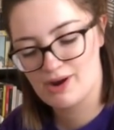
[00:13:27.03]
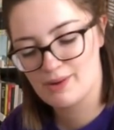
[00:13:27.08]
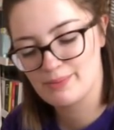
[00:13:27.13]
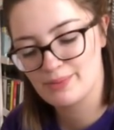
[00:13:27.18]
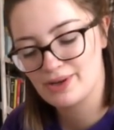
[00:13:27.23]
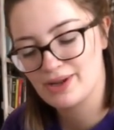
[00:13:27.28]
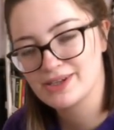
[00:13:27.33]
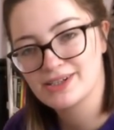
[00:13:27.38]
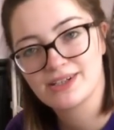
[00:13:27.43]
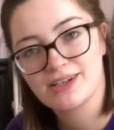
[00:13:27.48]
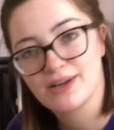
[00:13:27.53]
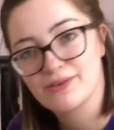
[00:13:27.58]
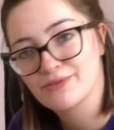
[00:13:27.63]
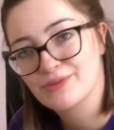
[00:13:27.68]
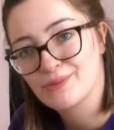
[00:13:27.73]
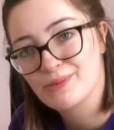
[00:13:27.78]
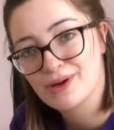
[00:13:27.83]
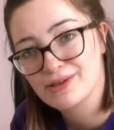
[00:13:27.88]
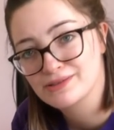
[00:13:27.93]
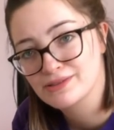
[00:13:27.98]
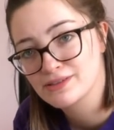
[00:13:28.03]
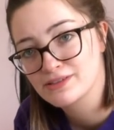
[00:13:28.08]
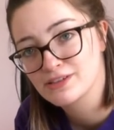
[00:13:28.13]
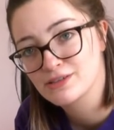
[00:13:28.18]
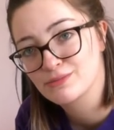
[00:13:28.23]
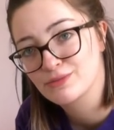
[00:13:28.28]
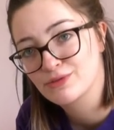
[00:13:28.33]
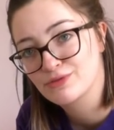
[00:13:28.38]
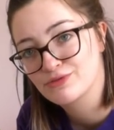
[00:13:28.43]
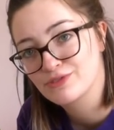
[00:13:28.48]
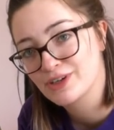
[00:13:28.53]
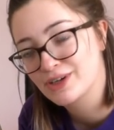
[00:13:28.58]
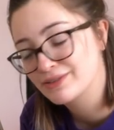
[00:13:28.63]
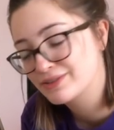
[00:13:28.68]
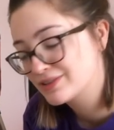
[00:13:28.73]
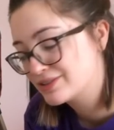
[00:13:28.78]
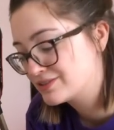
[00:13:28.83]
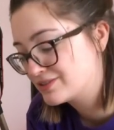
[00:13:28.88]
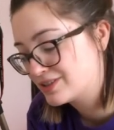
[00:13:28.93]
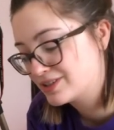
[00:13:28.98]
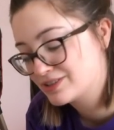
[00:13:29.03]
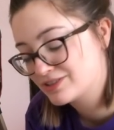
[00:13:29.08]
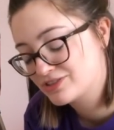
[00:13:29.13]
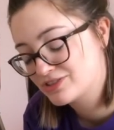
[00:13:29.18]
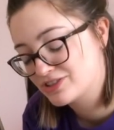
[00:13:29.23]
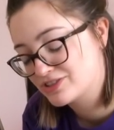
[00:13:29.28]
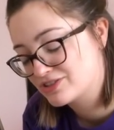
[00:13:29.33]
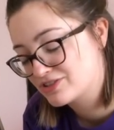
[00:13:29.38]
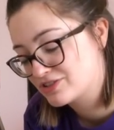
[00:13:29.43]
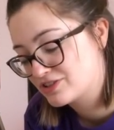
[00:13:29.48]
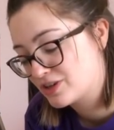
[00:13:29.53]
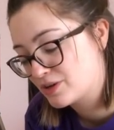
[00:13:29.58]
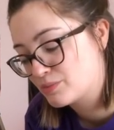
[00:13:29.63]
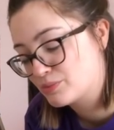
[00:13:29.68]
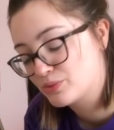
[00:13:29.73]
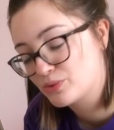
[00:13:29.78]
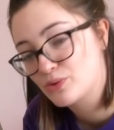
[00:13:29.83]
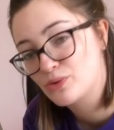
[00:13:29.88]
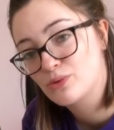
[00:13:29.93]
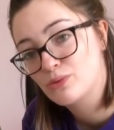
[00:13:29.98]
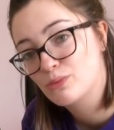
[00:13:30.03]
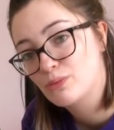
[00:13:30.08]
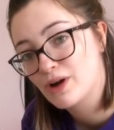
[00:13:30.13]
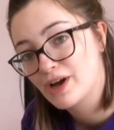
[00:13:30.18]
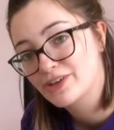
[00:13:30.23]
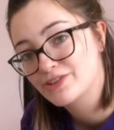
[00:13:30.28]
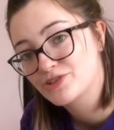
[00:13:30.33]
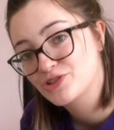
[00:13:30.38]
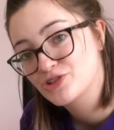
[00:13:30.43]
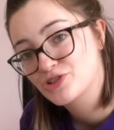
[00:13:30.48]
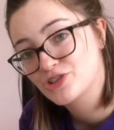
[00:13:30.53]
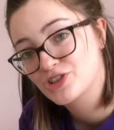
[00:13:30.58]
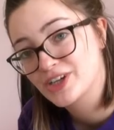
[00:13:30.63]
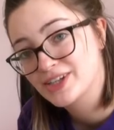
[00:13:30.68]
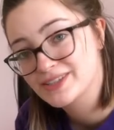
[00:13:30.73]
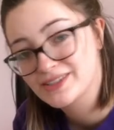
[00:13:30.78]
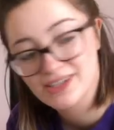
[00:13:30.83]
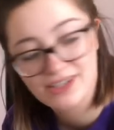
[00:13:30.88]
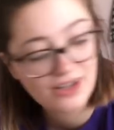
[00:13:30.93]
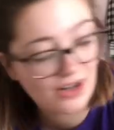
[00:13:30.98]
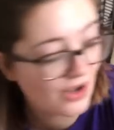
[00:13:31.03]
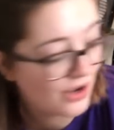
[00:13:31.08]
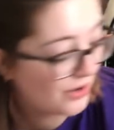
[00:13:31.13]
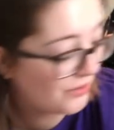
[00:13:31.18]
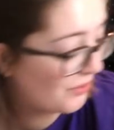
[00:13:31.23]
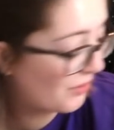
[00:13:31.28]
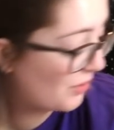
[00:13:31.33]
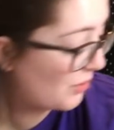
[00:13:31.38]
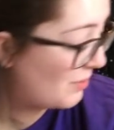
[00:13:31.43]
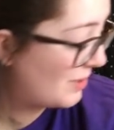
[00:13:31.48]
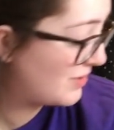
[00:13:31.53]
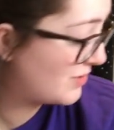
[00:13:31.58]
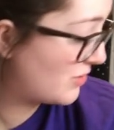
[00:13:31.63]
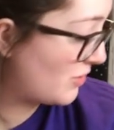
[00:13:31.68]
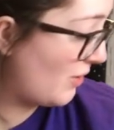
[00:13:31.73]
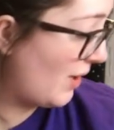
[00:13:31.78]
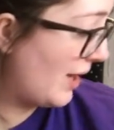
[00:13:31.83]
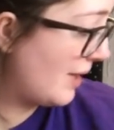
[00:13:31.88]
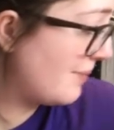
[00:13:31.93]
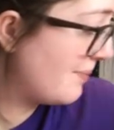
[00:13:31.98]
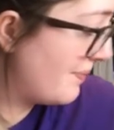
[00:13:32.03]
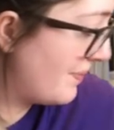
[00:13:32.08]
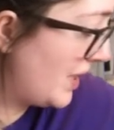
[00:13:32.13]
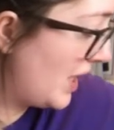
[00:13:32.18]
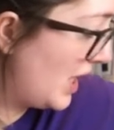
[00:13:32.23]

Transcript: I bloody love that my sister moved out, because I just dump all my shit in her room. It's great.